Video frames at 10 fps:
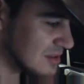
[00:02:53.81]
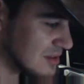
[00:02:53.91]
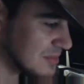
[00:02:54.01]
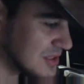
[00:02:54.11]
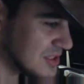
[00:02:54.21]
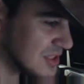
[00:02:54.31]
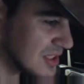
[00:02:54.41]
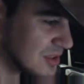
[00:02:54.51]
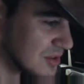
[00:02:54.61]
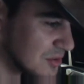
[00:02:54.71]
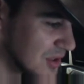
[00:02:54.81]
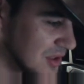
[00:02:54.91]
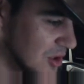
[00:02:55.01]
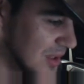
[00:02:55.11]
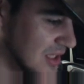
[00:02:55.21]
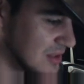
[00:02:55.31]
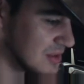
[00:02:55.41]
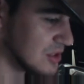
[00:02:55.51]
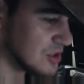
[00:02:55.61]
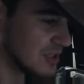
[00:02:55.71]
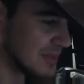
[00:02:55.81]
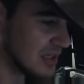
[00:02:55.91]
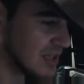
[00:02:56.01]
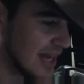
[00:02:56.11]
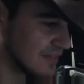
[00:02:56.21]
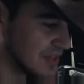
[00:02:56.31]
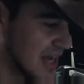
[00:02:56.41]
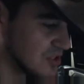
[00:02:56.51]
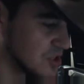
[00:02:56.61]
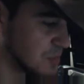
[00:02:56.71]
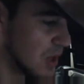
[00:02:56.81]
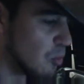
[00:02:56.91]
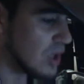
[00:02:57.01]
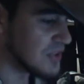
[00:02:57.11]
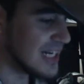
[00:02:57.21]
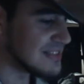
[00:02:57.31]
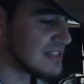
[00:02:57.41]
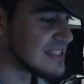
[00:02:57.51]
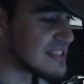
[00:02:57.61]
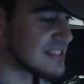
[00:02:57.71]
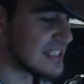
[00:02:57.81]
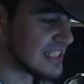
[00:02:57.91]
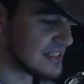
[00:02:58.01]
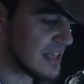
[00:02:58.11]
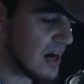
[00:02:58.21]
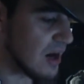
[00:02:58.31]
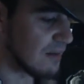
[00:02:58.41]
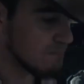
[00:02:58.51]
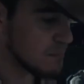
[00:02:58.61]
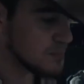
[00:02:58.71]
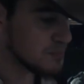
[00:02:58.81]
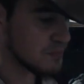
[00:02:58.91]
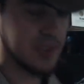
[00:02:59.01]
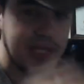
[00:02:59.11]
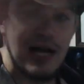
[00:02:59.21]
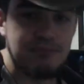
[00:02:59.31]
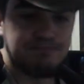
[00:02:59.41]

Let me just uh, go through it a little. Uh, there's gonna be a lot of analysis, but one thing I did see in there. Hang on.